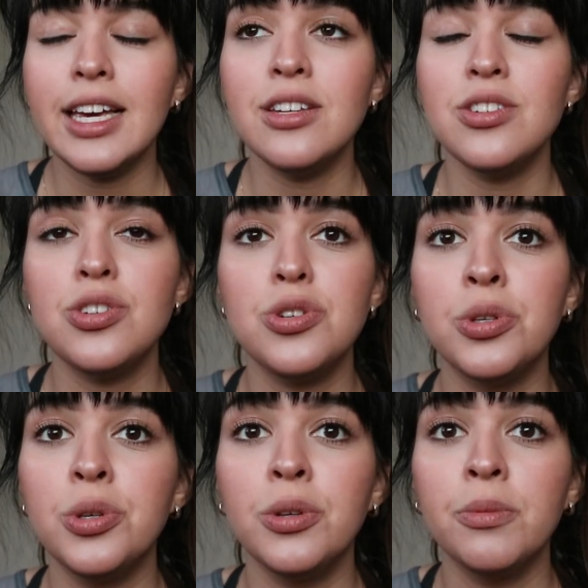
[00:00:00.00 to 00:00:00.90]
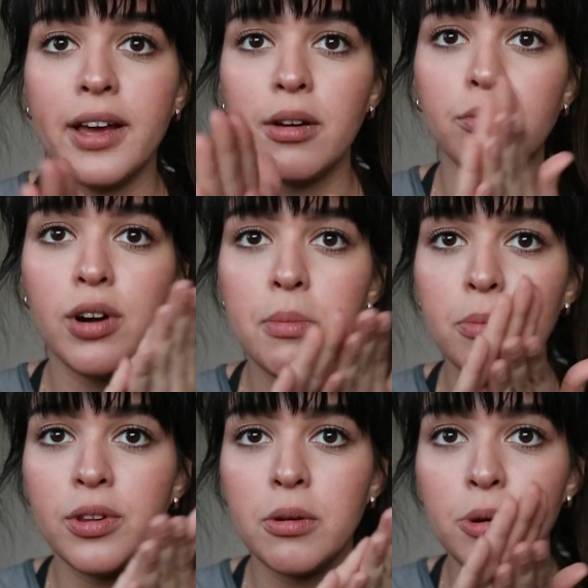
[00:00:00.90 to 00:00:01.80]
is to like
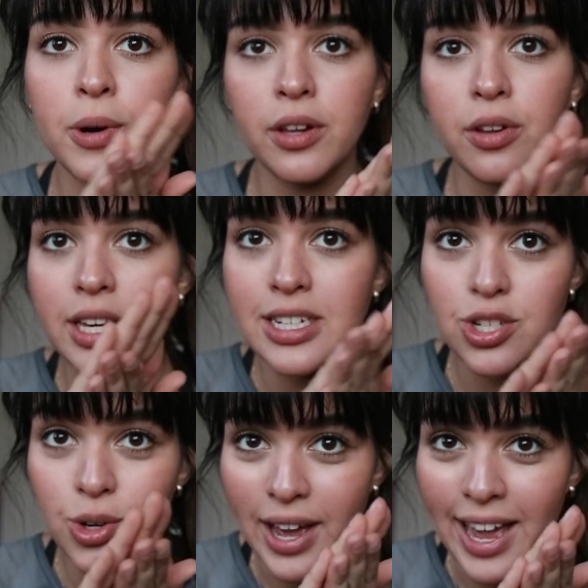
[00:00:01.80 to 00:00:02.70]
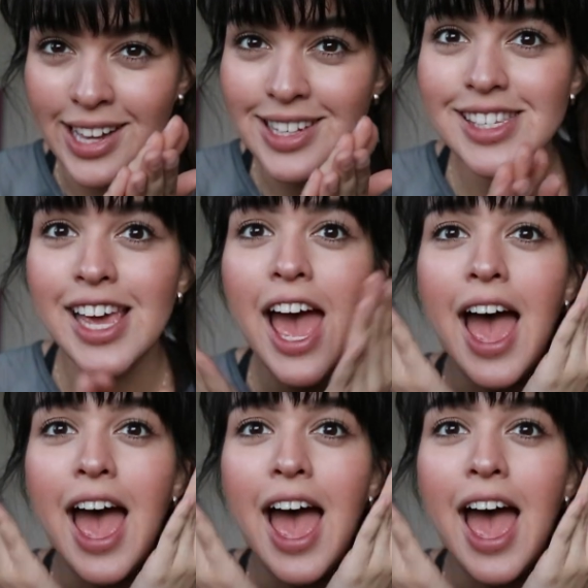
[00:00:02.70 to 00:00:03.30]
rub the oil into your hands